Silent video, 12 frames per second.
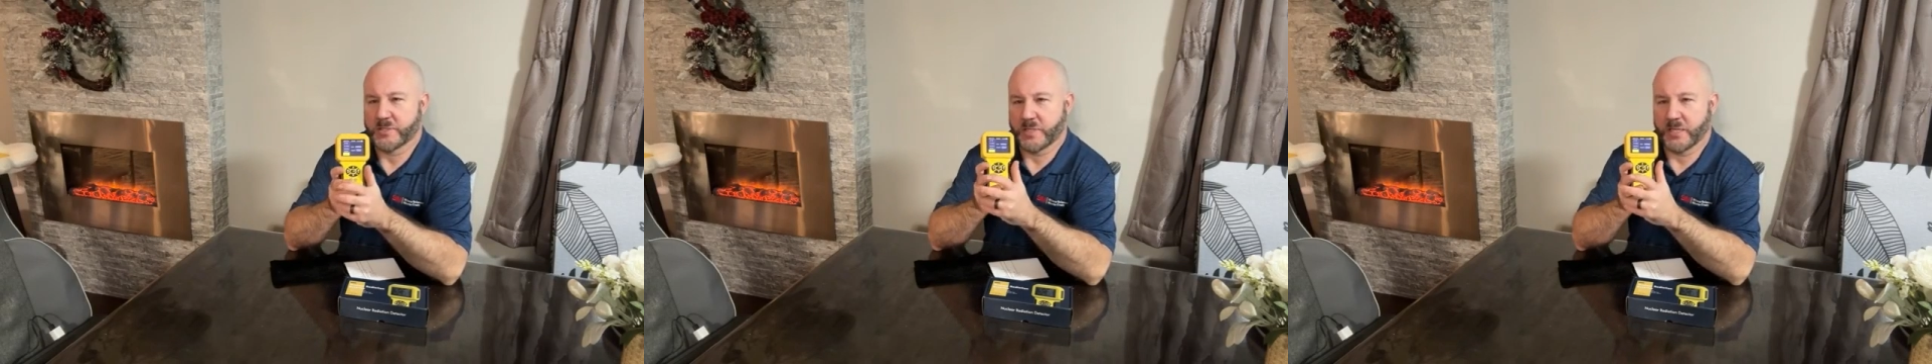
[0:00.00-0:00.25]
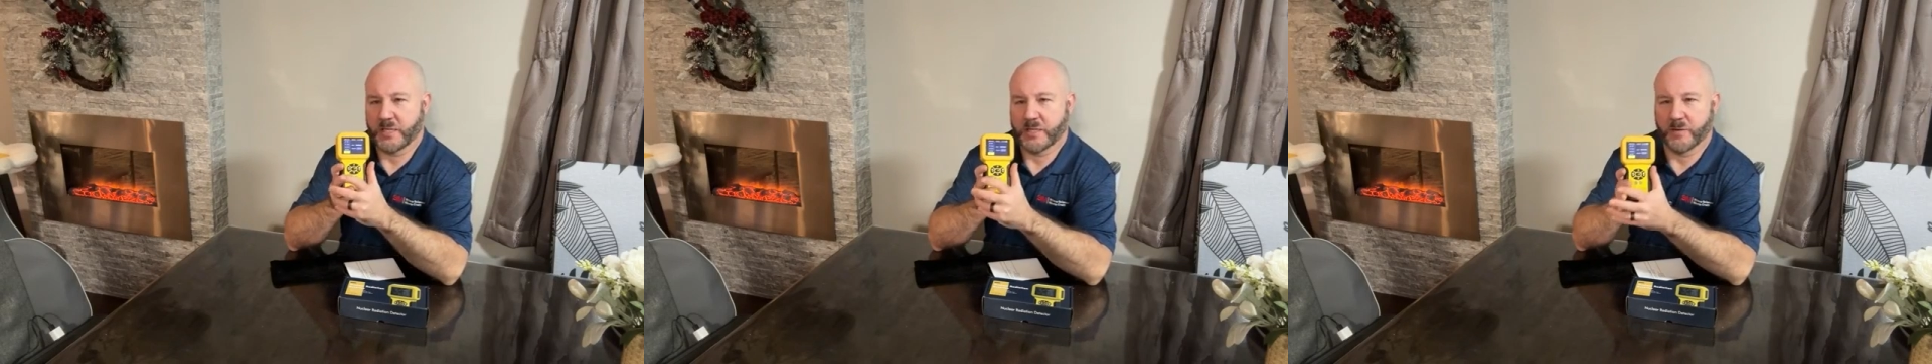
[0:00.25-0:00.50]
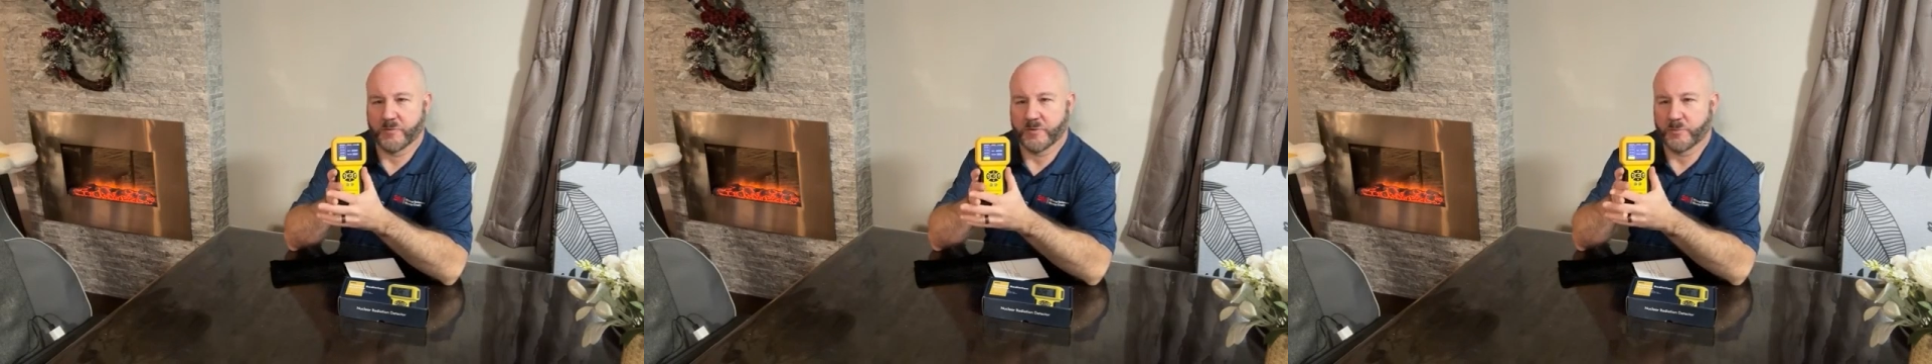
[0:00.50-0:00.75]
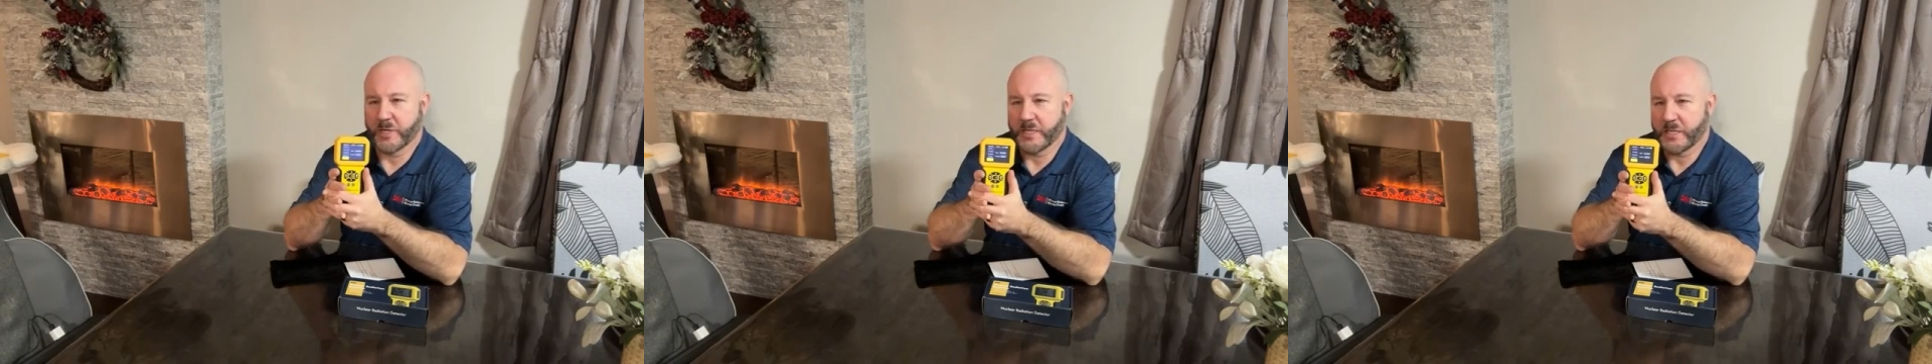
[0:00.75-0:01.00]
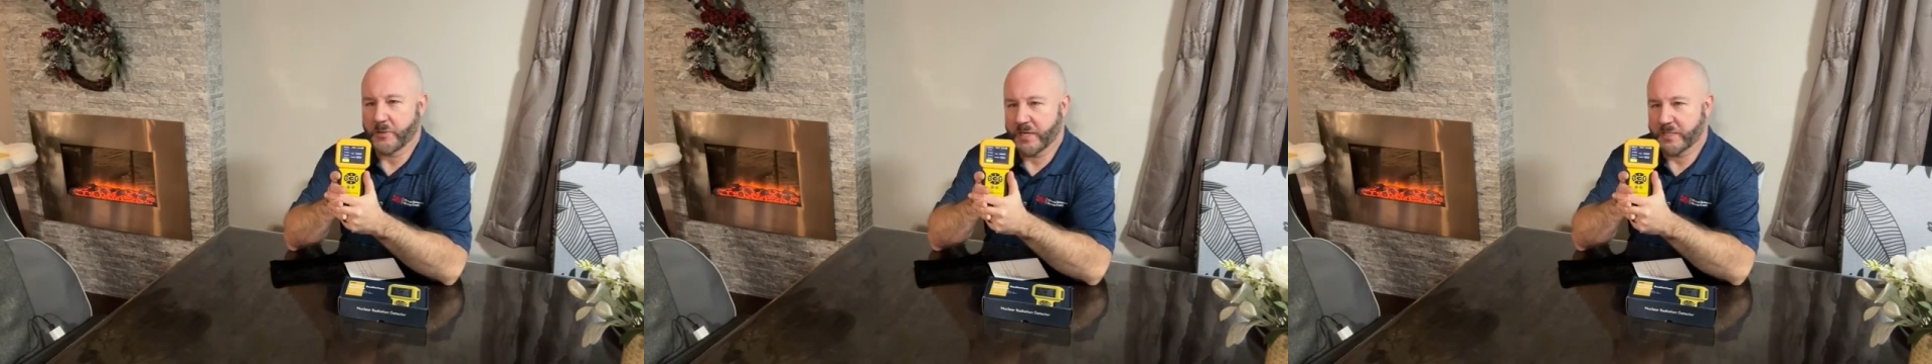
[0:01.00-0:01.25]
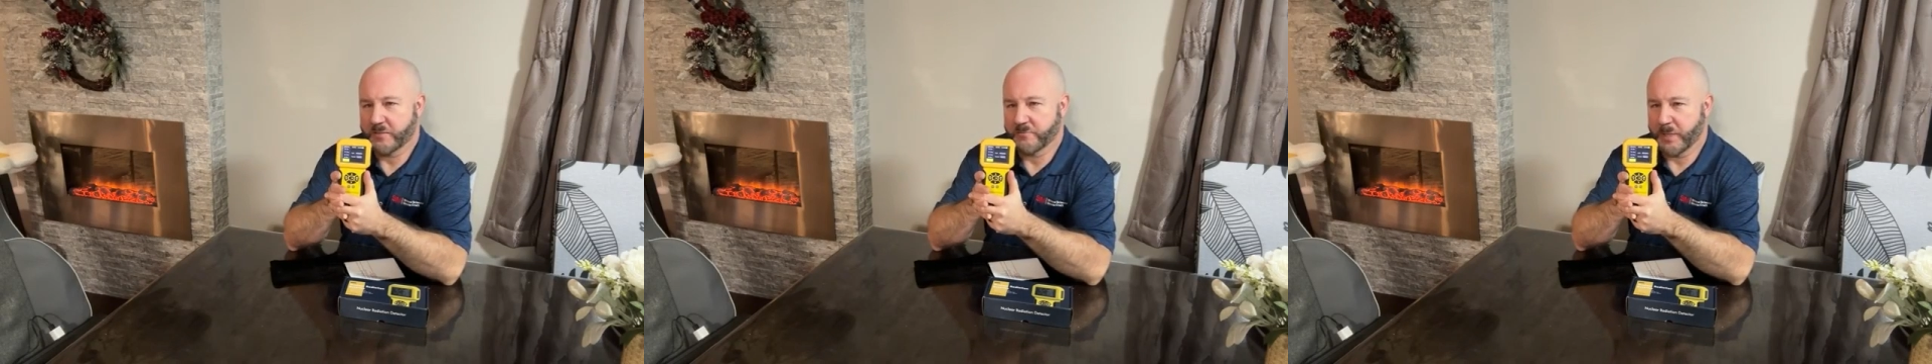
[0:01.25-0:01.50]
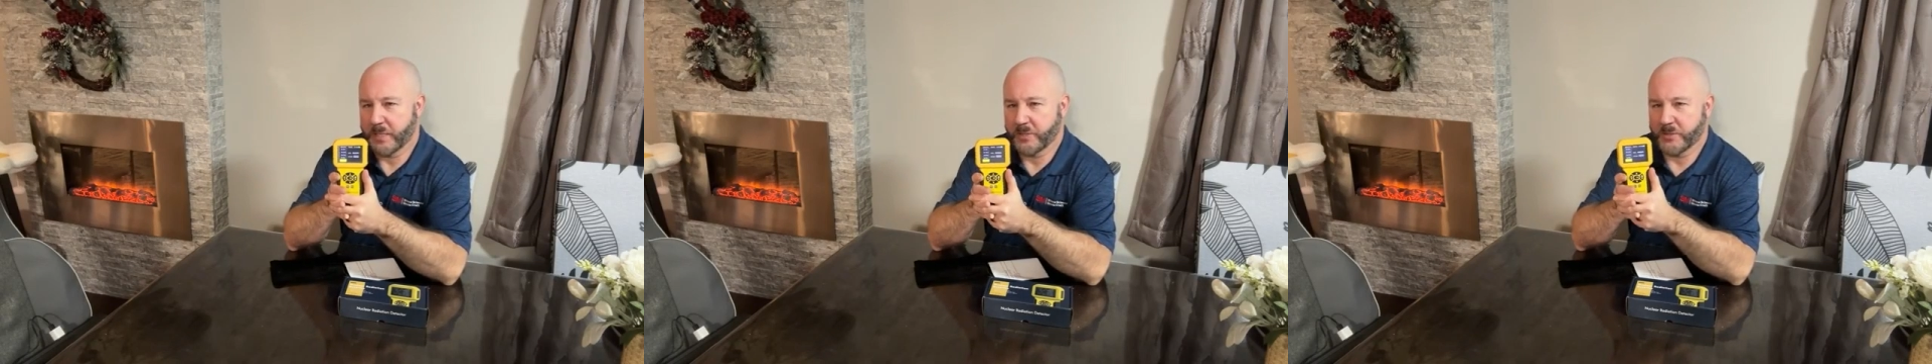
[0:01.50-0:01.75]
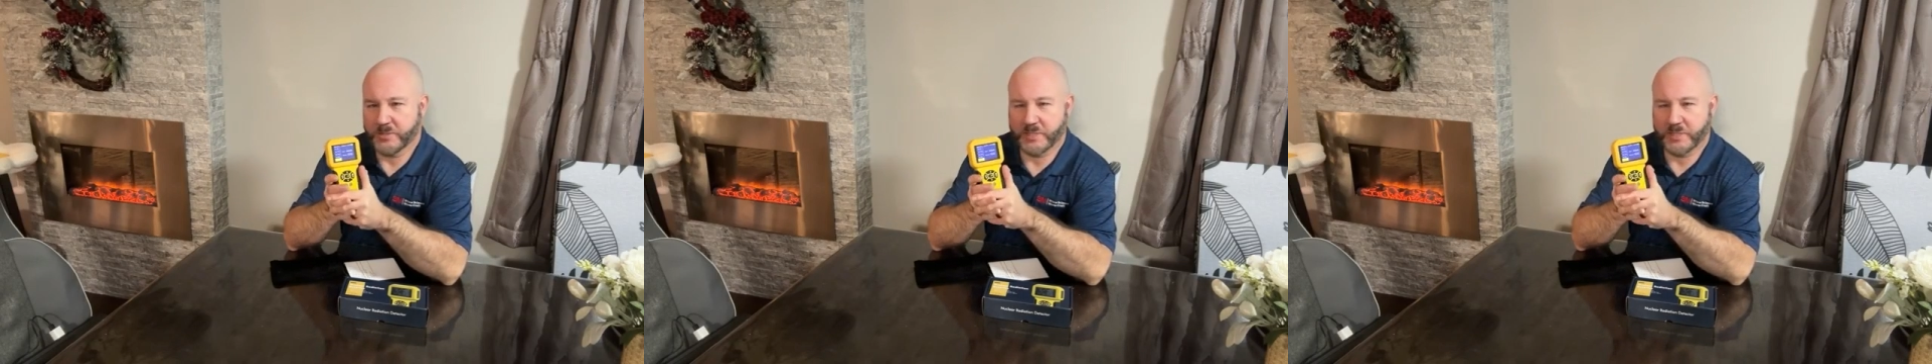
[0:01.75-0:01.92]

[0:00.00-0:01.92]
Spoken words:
It can come from radioactive metals,